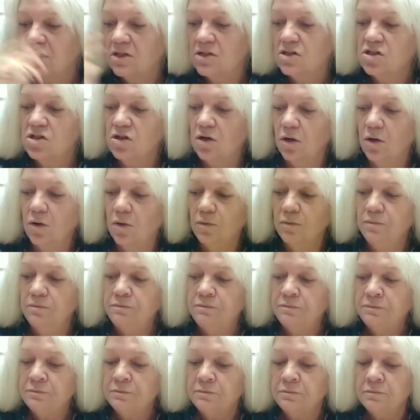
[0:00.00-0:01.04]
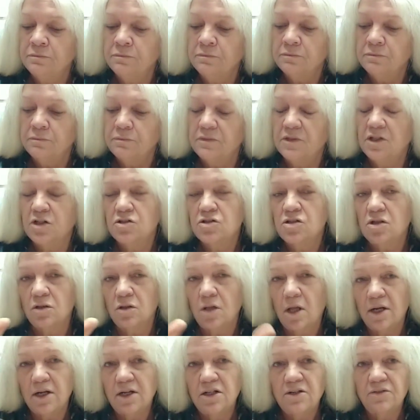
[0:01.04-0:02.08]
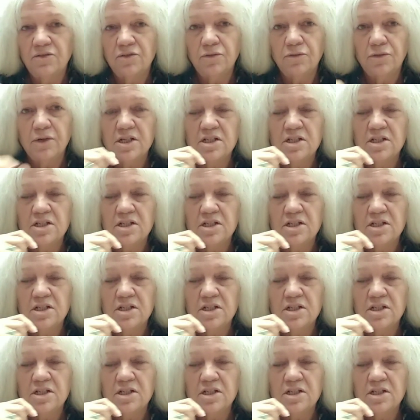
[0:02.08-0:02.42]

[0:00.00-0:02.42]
So there's a lot of different